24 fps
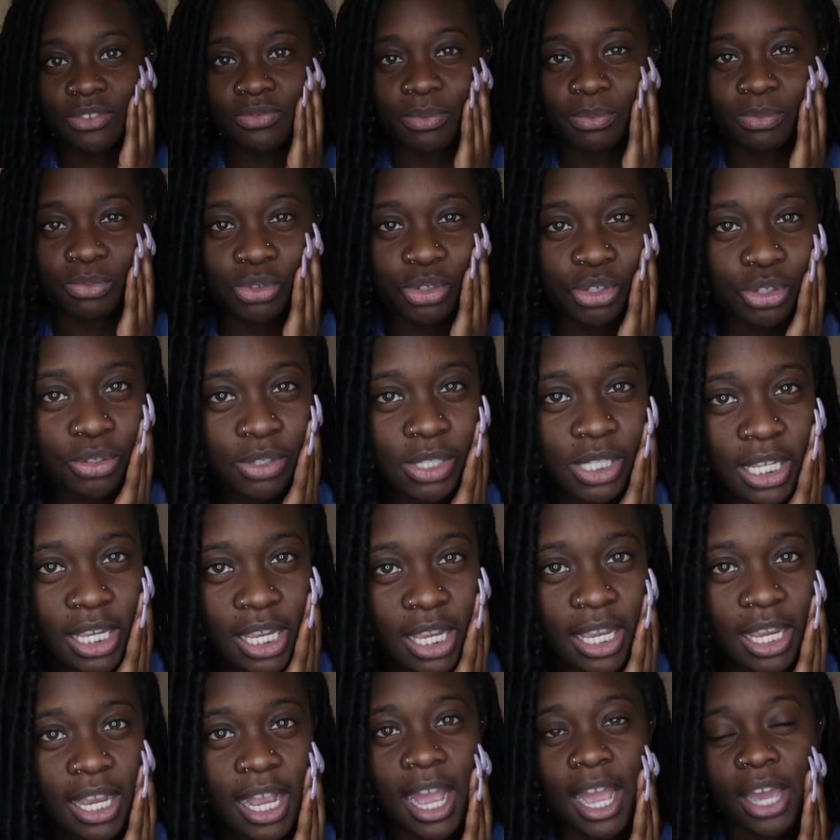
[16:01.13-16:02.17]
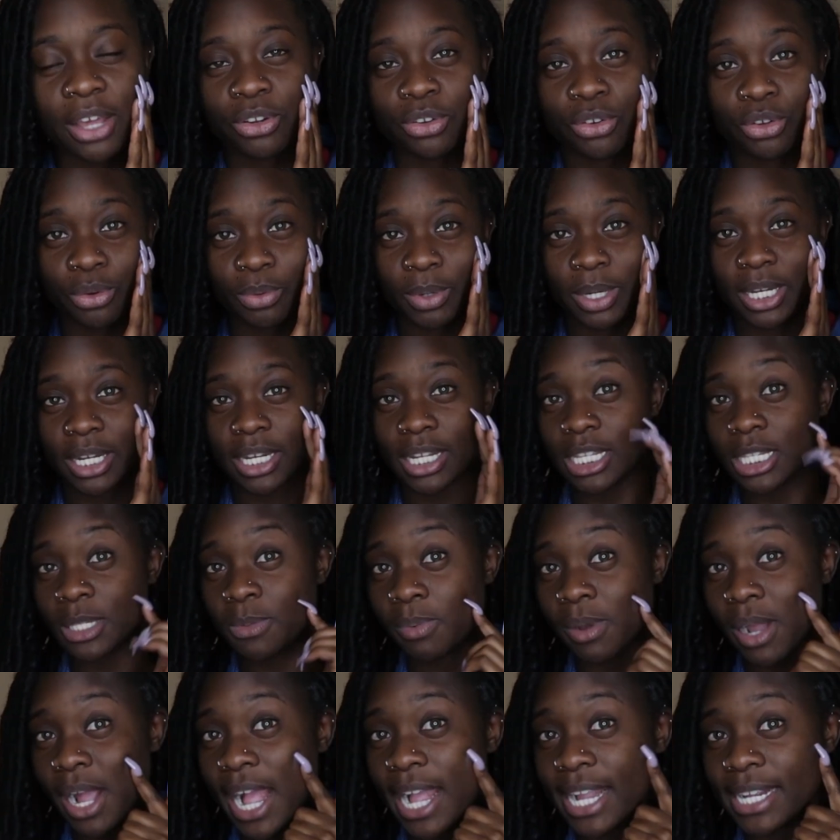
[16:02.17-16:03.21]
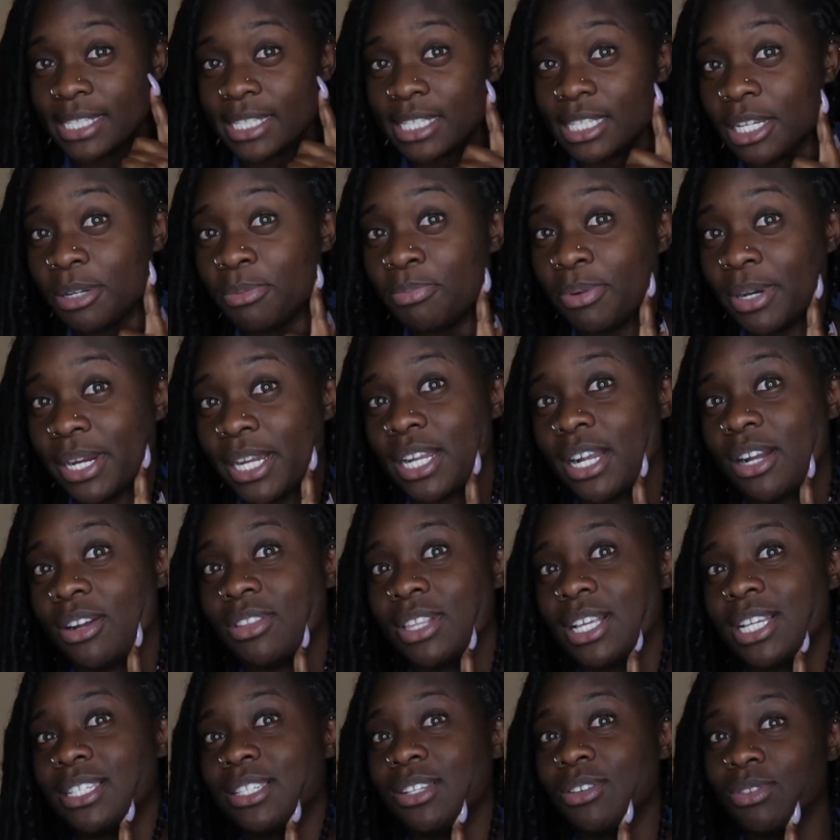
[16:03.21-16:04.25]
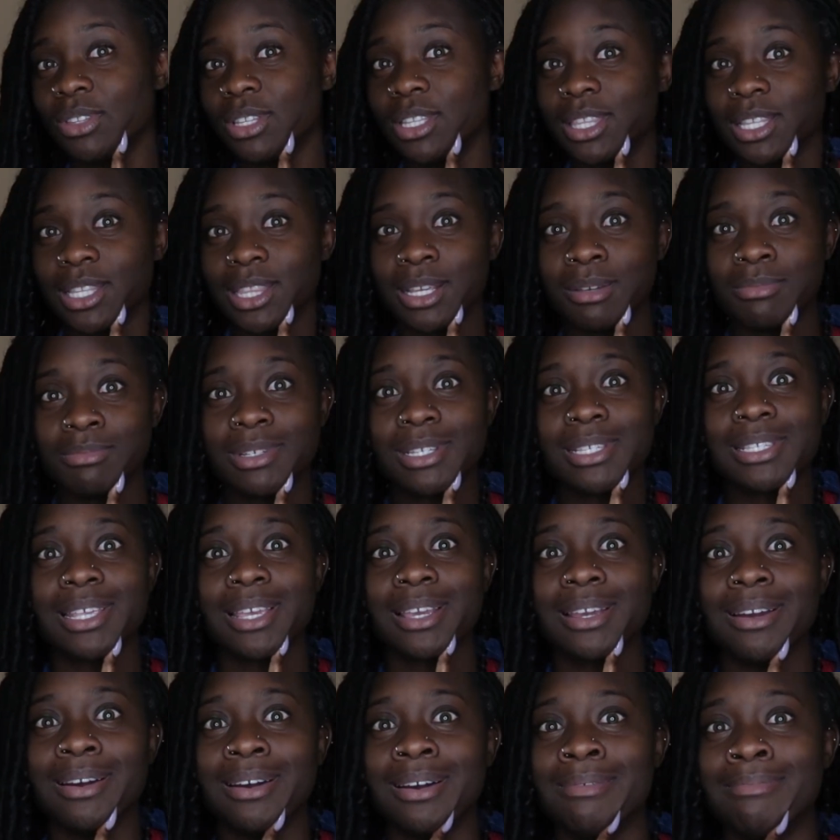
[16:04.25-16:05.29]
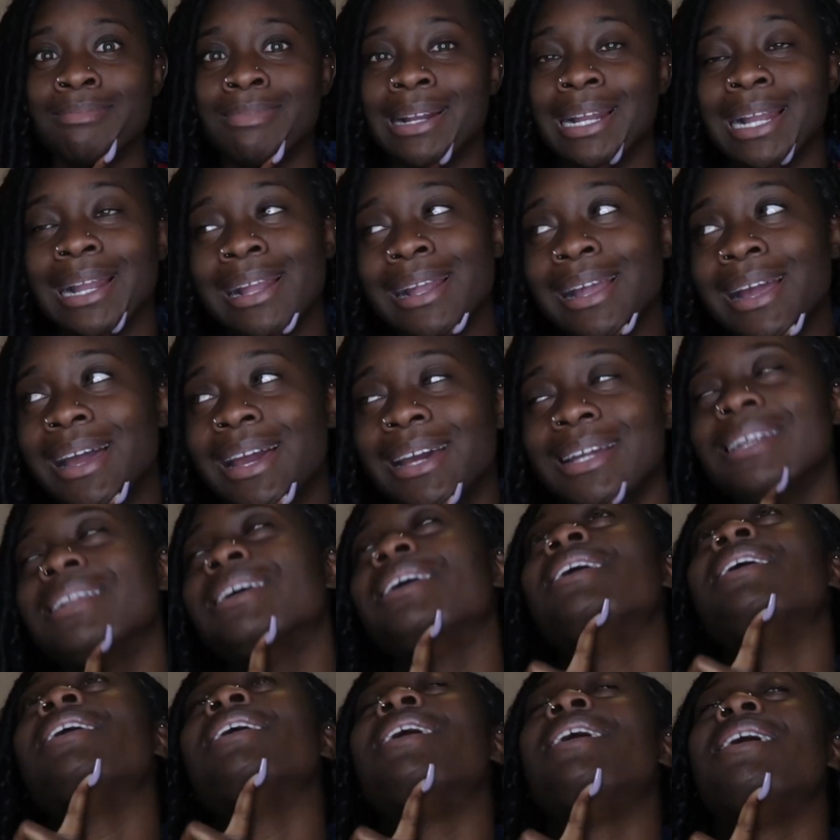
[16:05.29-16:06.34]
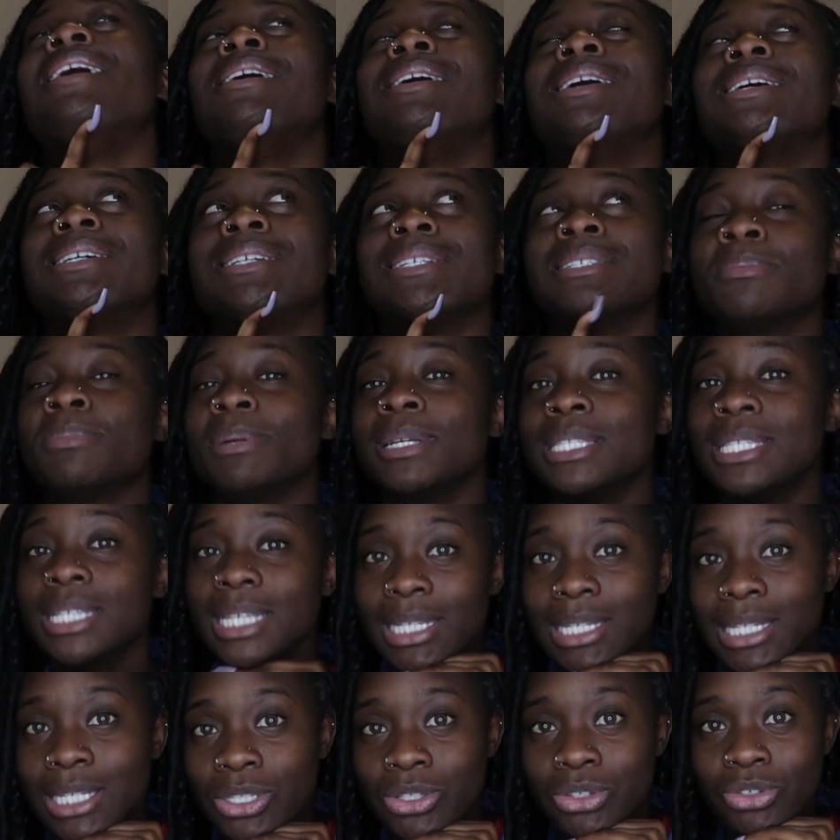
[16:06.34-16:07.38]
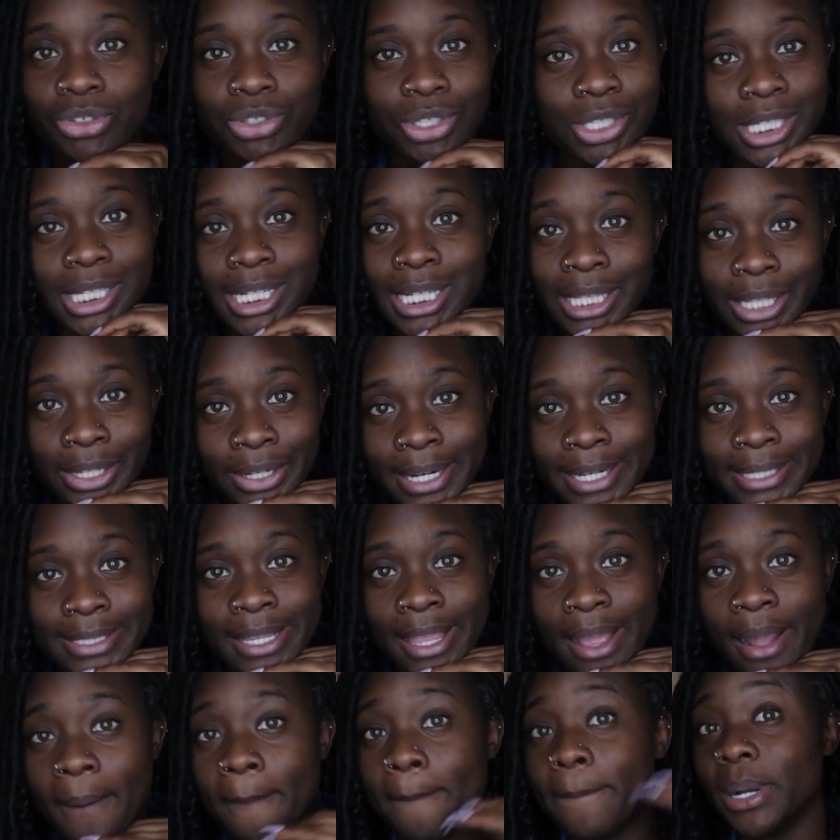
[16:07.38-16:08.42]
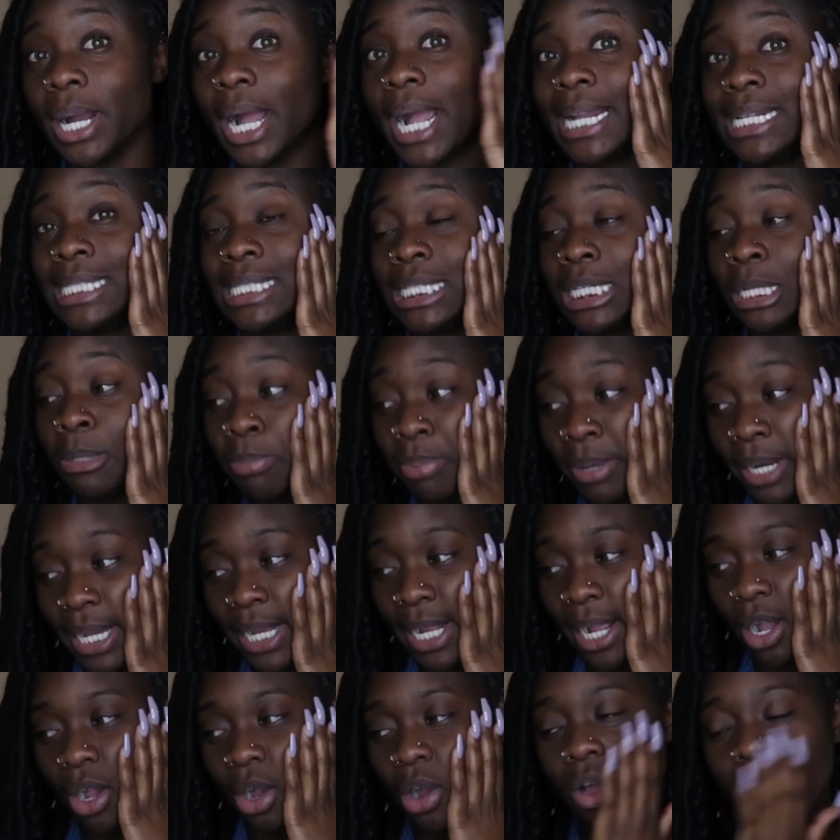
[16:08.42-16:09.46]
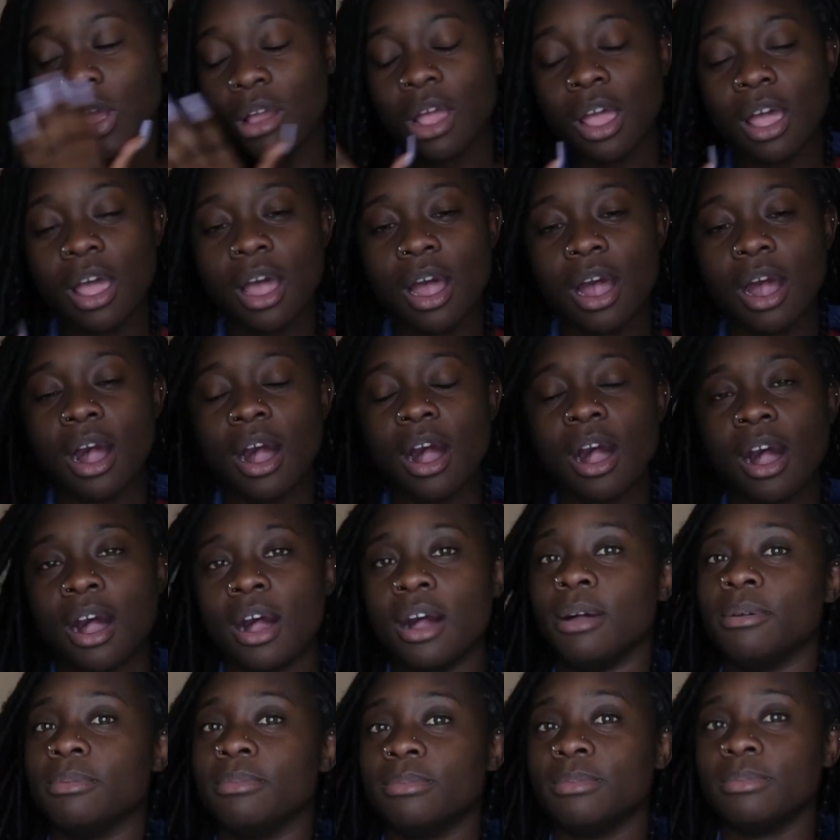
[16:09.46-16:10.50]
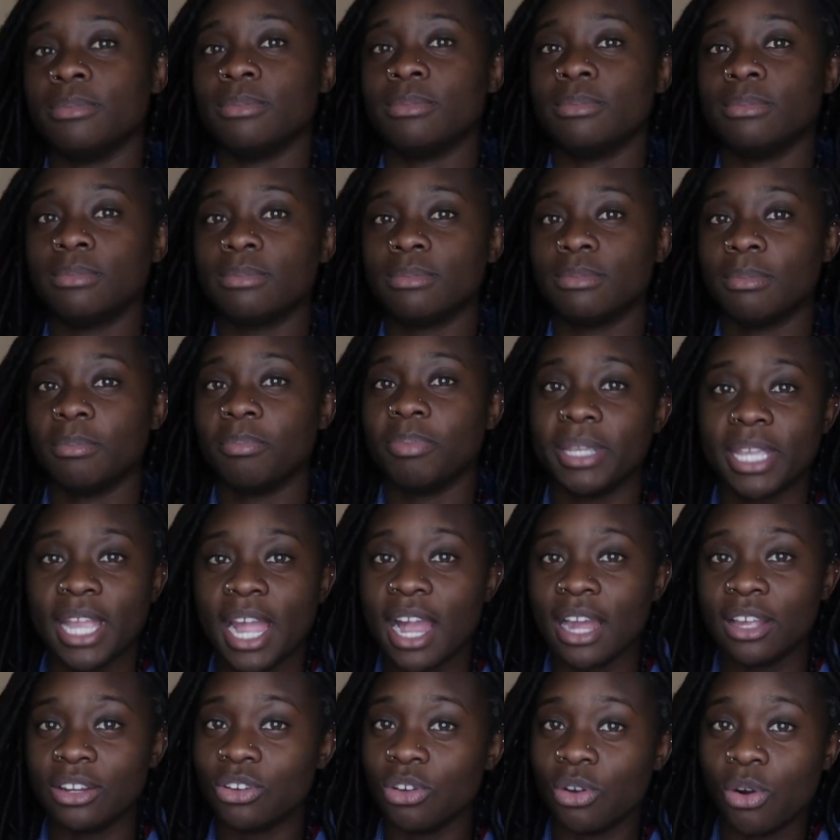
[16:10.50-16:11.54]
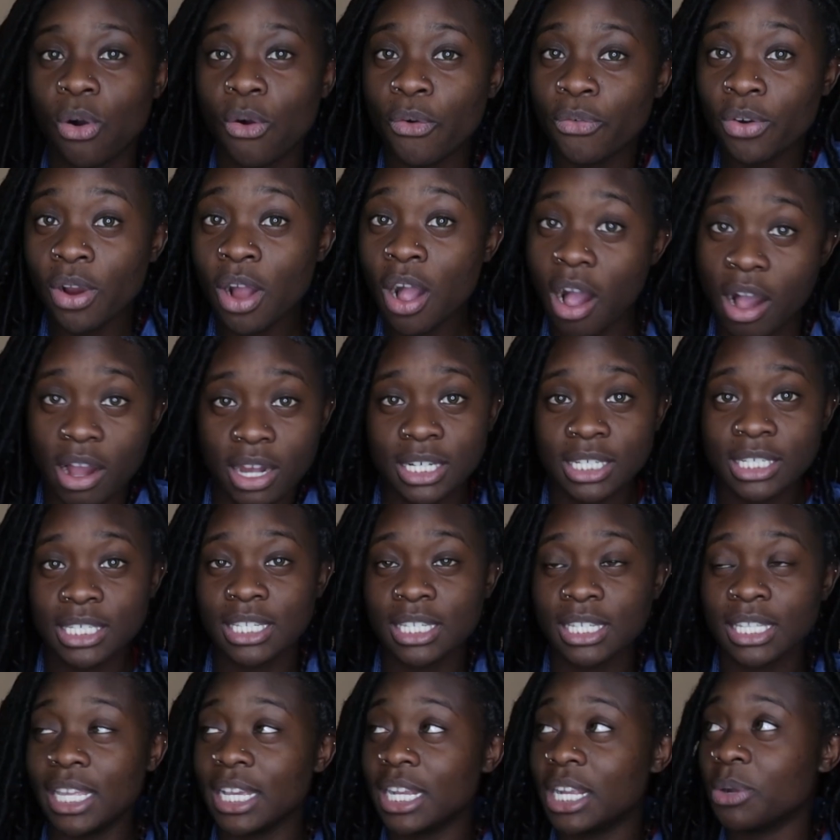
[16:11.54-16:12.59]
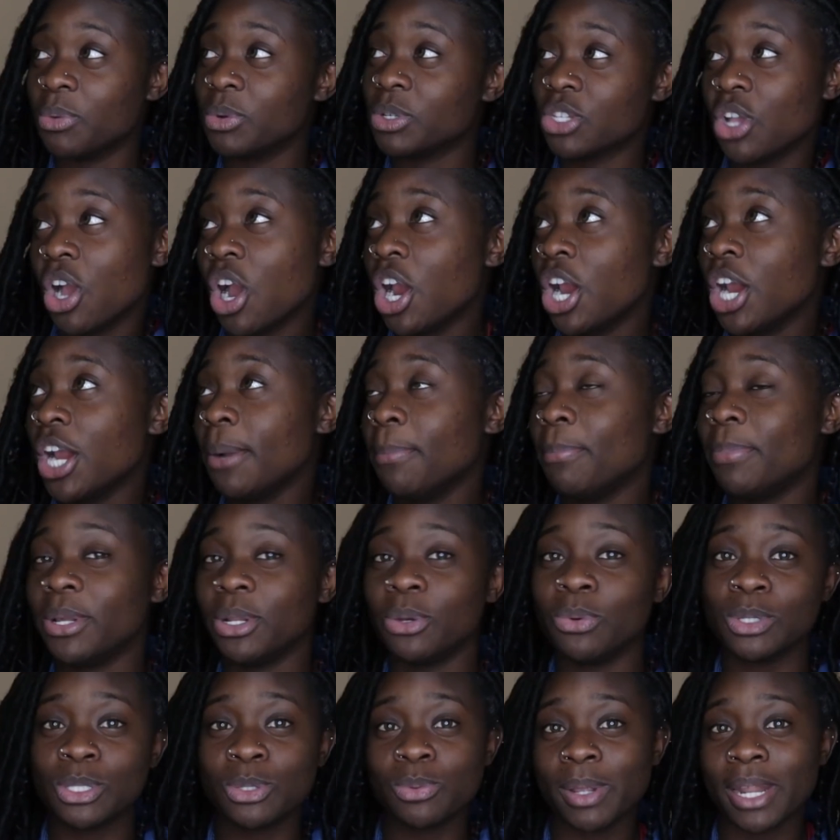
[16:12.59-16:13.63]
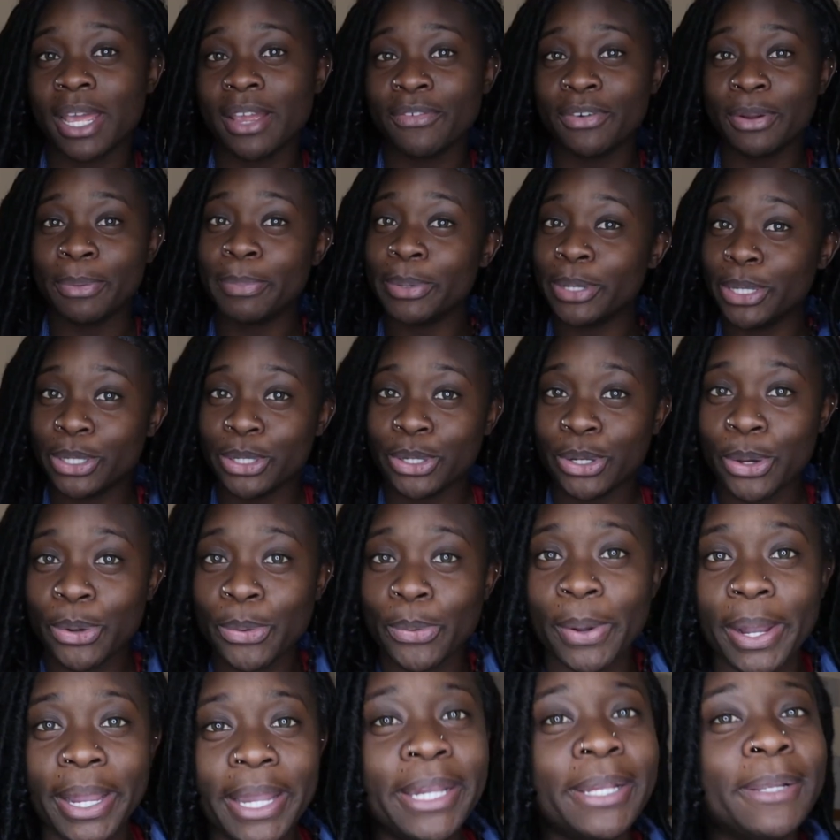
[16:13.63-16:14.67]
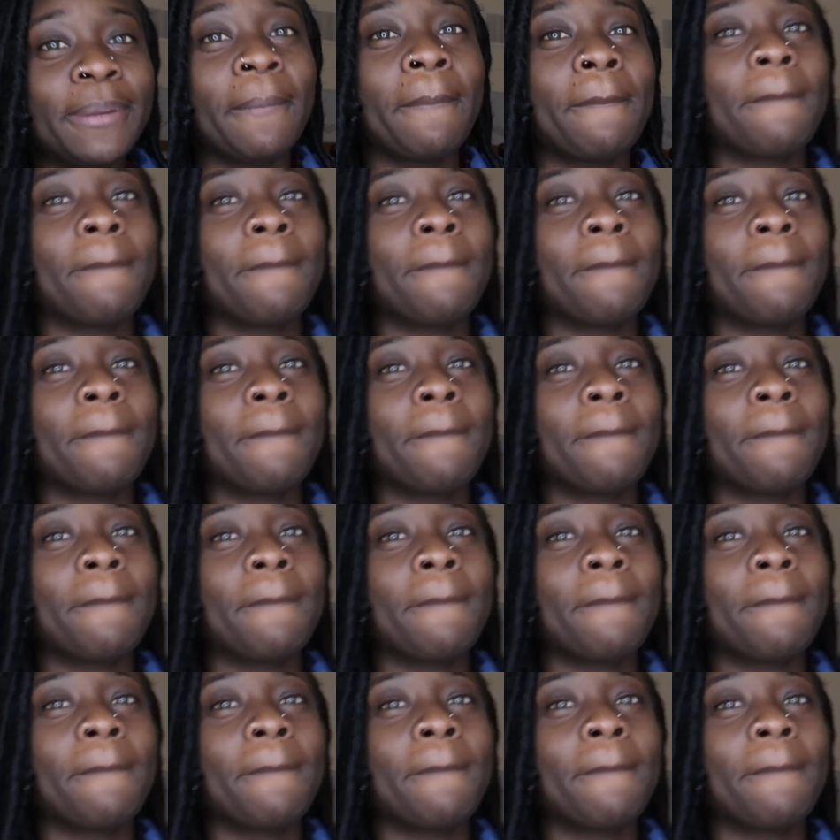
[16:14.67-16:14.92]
from juicing, I don't know what it is, but I did break out. That's the only thing that I'm just like, oh my god, because my skin is usually clear as hell. But I did break out. But yeah, no, overall, honestly, like, it was hard, but it was whatever. But you know what?